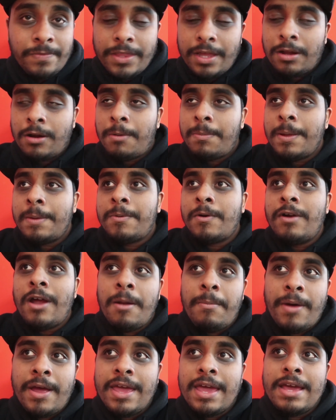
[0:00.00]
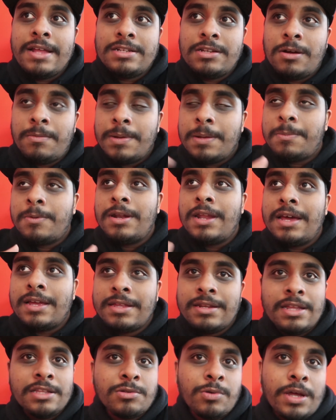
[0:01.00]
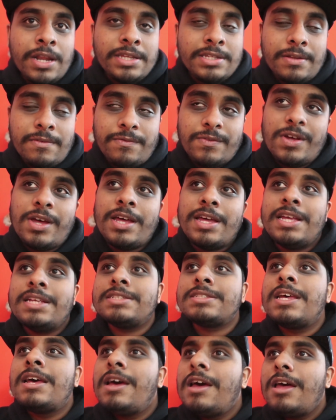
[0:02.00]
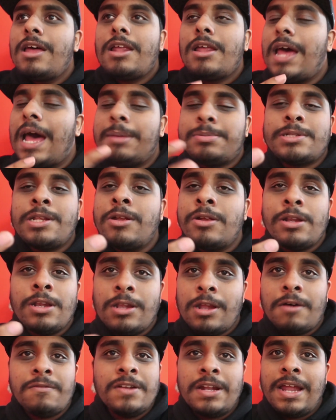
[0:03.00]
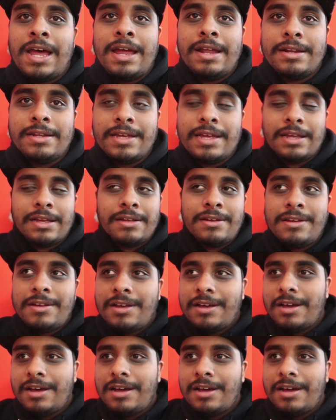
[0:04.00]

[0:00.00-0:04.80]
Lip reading: A lot of people around my age, a lot of people like in their 20s and 30s, absolutely love The Lion King.